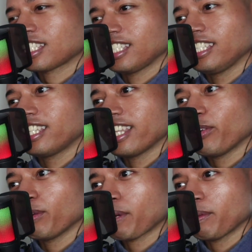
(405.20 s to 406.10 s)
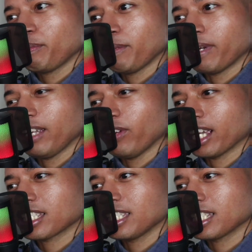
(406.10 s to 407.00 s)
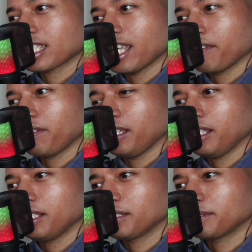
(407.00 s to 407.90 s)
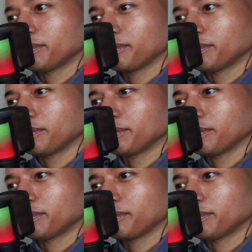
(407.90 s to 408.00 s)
Yeah, that would probably be my reaction, just laughing.